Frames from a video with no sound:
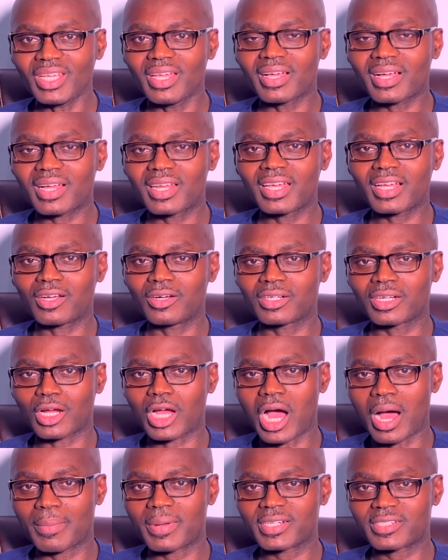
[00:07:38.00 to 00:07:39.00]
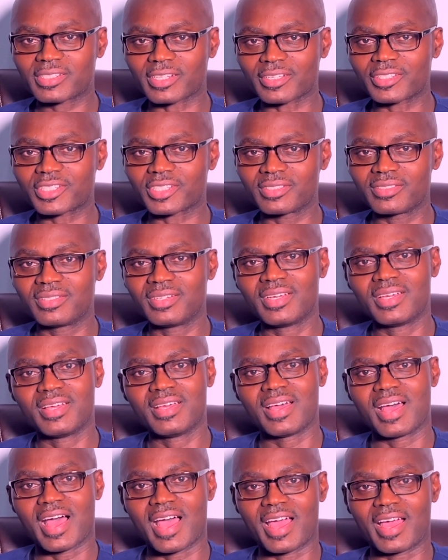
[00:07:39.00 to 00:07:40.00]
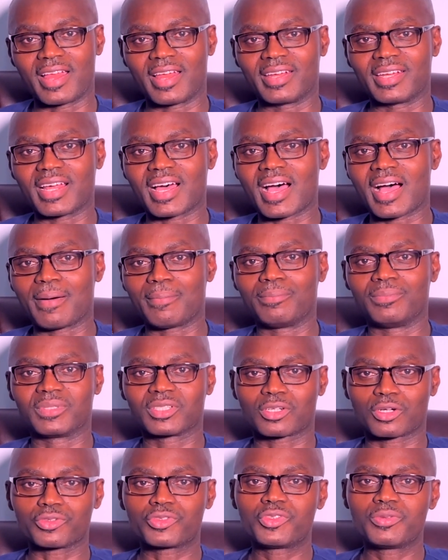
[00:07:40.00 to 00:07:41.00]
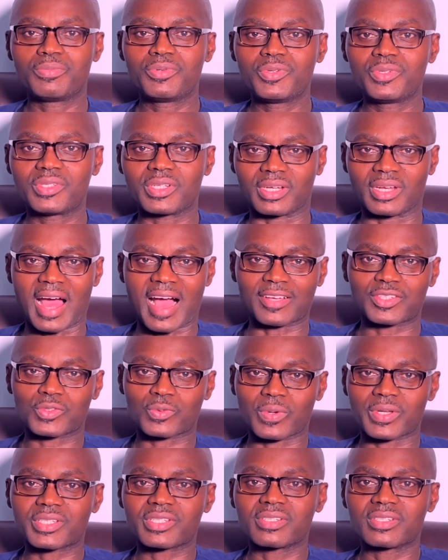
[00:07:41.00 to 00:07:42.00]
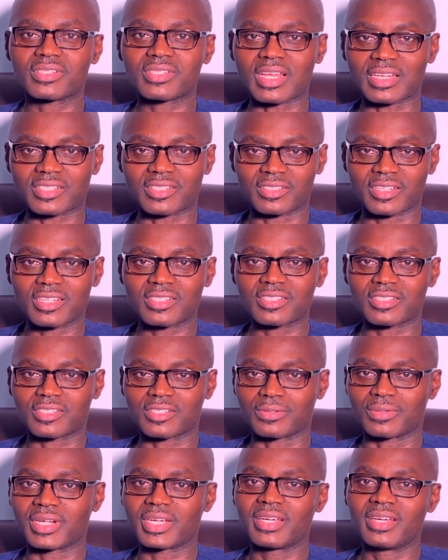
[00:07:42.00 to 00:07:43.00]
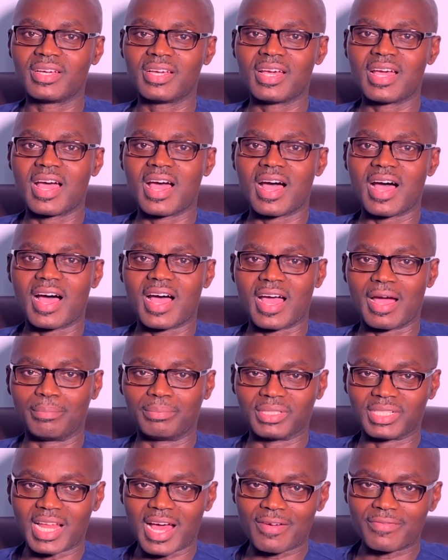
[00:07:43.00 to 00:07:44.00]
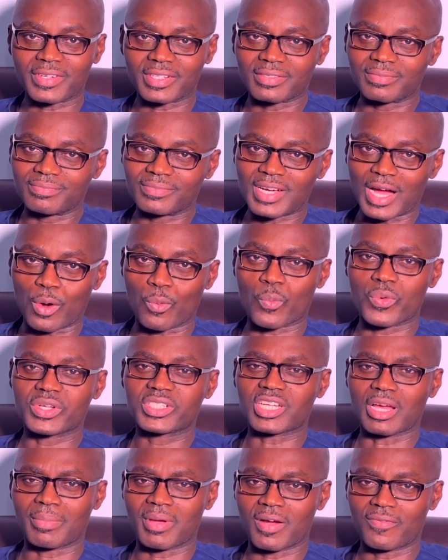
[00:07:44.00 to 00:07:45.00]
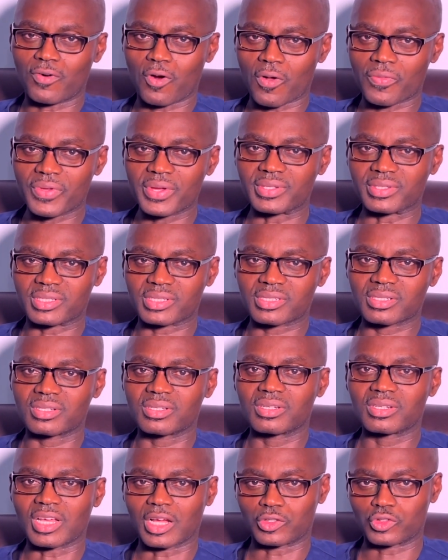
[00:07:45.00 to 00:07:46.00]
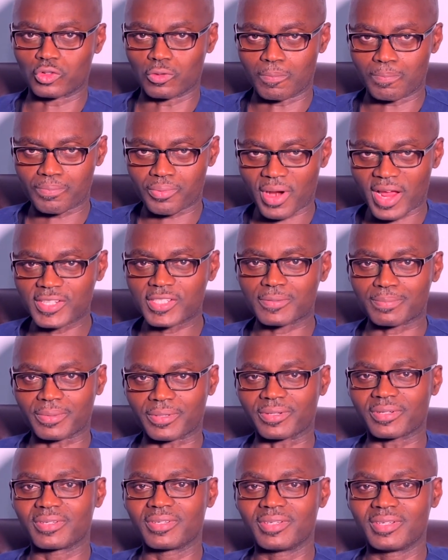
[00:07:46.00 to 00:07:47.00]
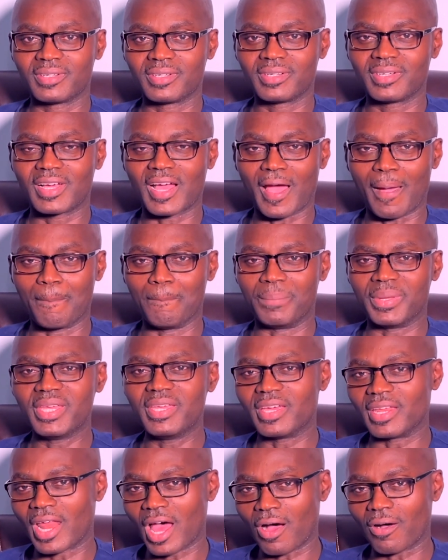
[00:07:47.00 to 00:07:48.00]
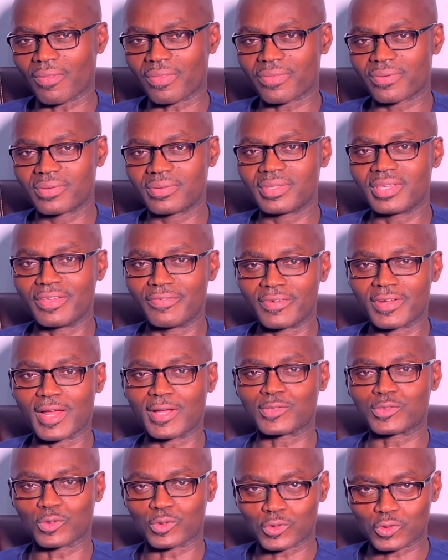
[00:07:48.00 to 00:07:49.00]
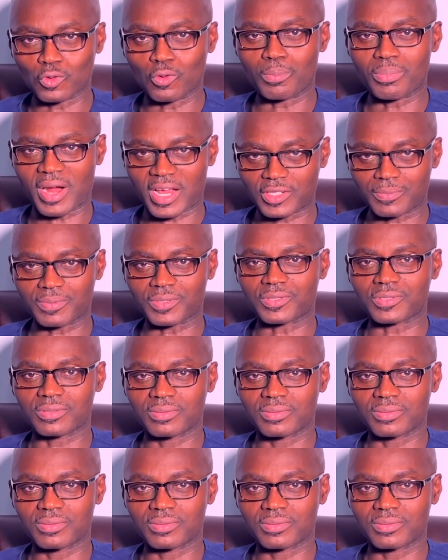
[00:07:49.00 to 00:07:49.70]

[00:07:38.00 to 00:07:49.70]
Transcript: Click on the comment section and contribute and ask questions as necessary. And beloved, I wish above all things that you prosper and be in health, even as your soul prospers.